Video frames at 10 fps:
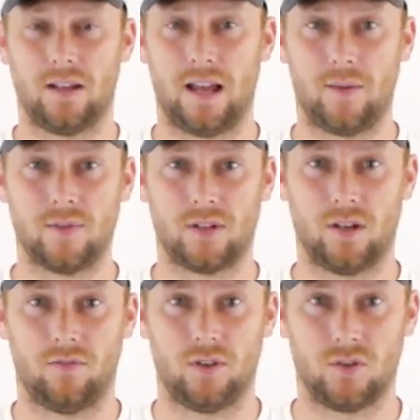
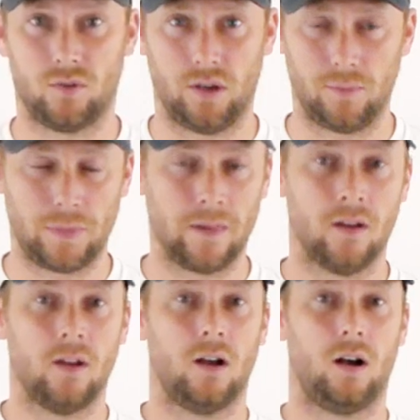Amazon inventory.
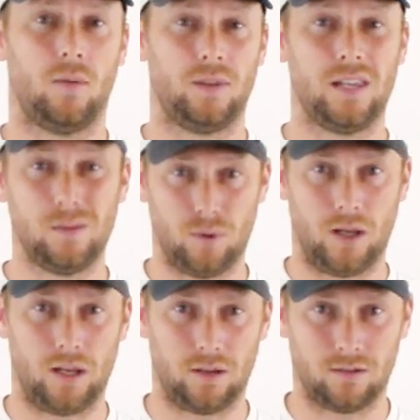
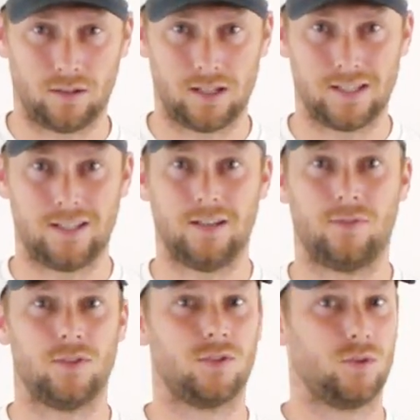eBay is a
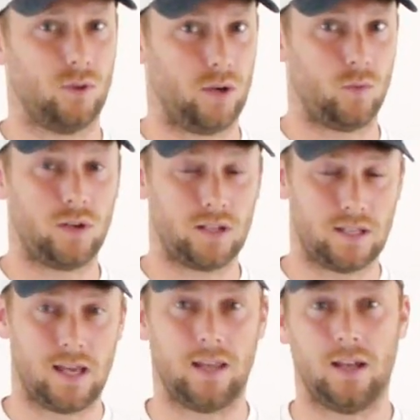different story, and we'll get
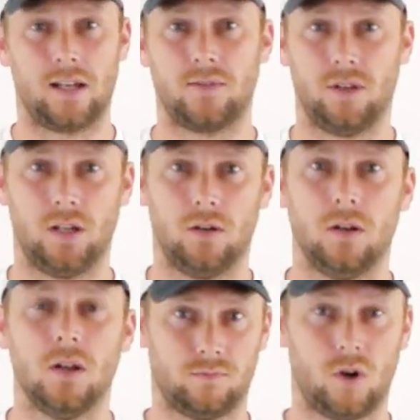to that in the next video.
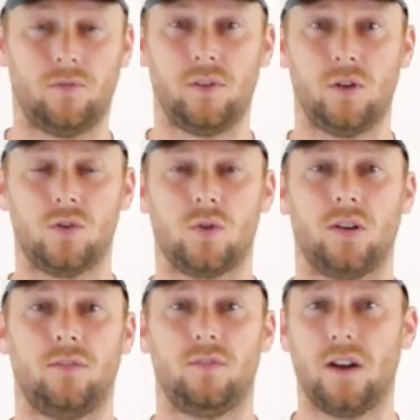Hopefully you
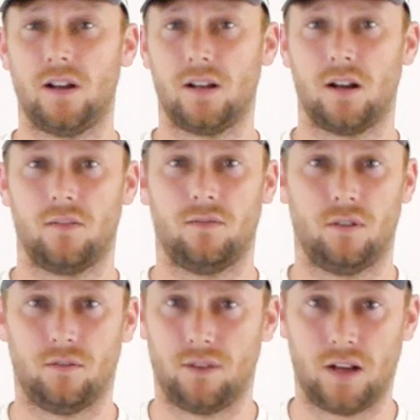enjoyed. If you found any kind
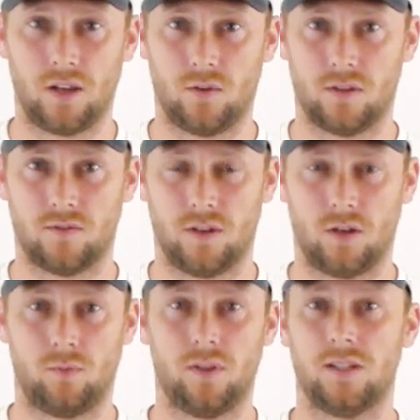of value in this
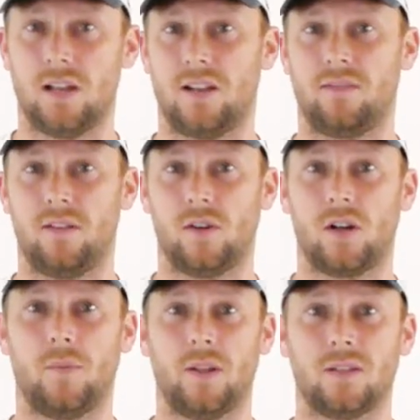video, please like,
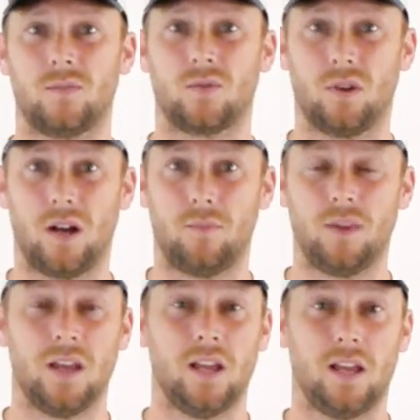favorite, comment, and
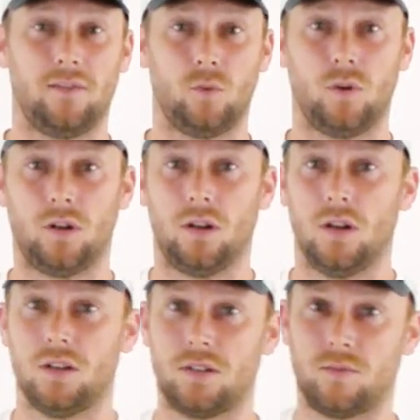subscribe. If you would,
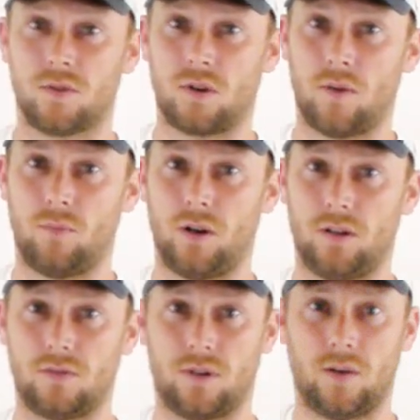subscribe
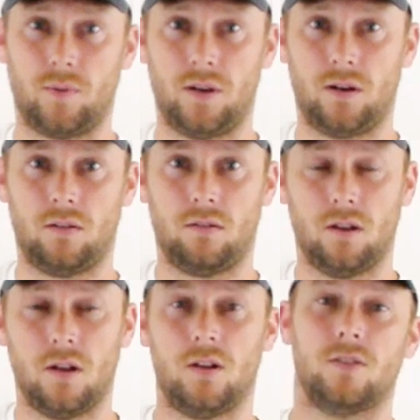button is right up here.
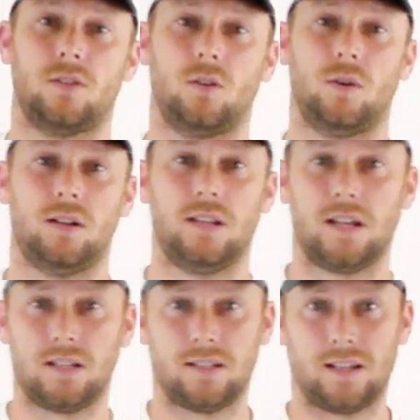So
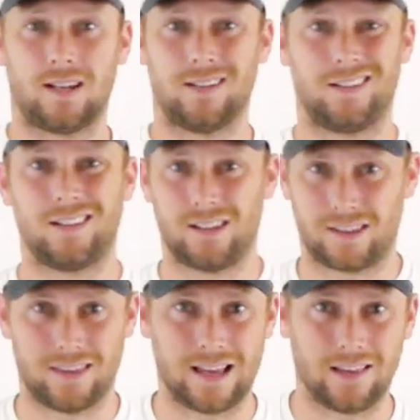take a second and
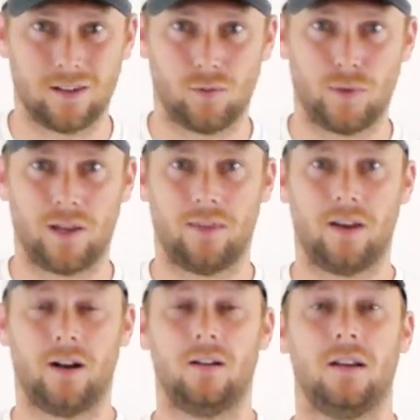click that little button
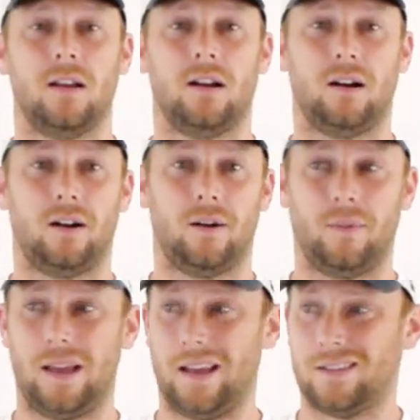there.
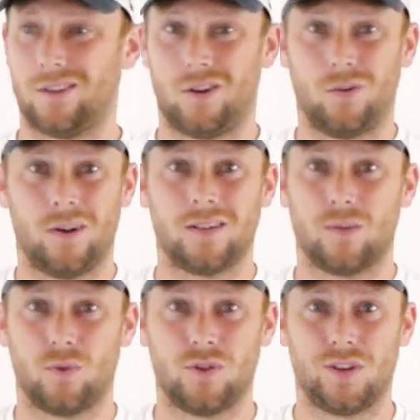As always,
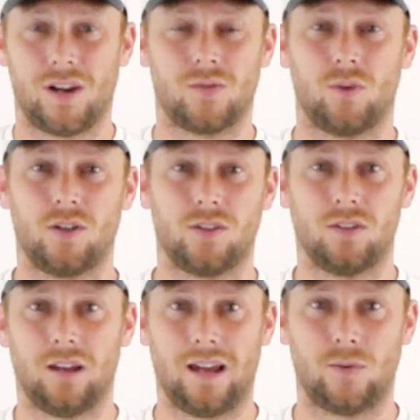I appreciate you guys
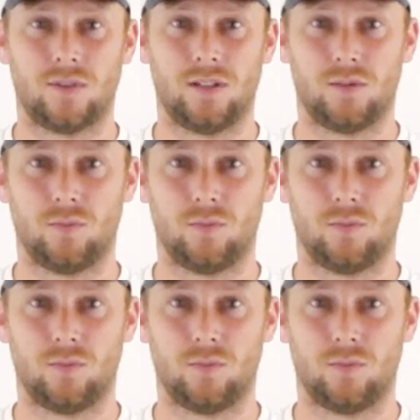watching. I will see you